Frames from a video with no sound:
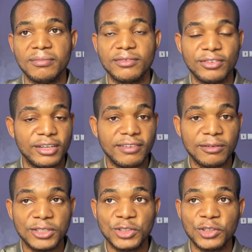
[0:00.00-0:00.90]
for the
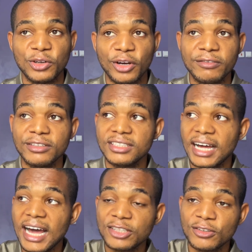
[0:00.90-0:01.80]
foundation or even the
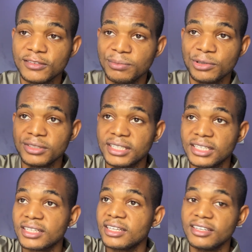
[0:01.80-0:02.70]
height of the
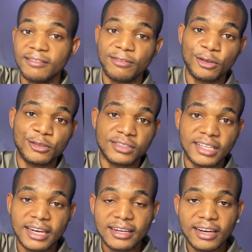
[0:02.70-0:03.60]
building, the floor to
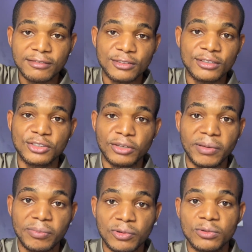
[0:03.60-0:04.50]
ceiling level. Some
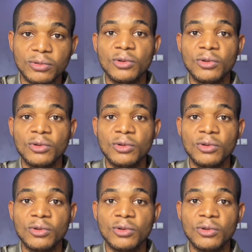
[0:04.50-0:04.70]
people